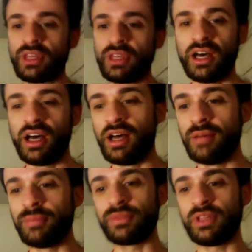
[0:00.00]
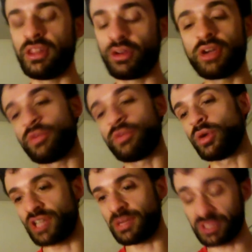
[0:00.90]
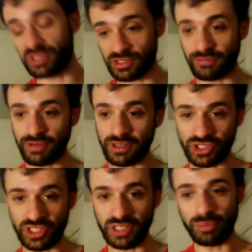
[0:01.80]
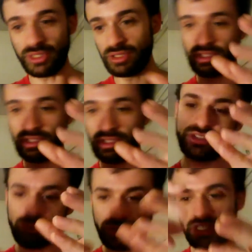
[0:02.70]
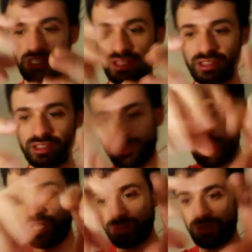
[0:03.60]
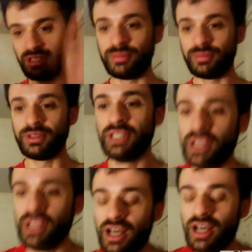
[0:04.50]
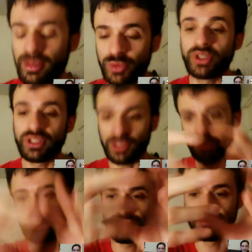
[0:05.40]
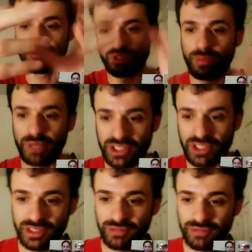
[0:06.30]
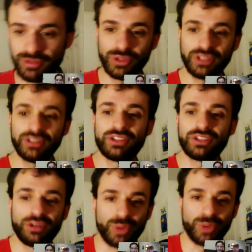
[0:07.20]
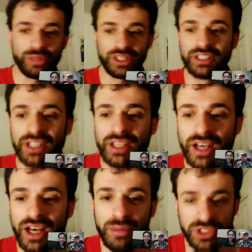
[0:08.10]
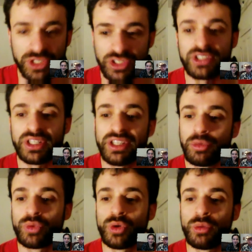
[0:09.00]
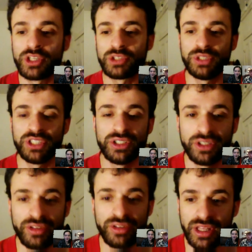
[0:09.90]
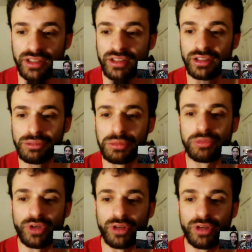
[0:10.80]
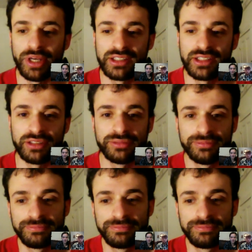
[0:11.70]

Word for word: Um, and they're great for workshops because they're fairly cheap, but you can and so you can cut them and shape them. Um, you will you will get sharp edges if you do it a certain way, but um, it's just a slightly more robust material than aluminum foil by itself.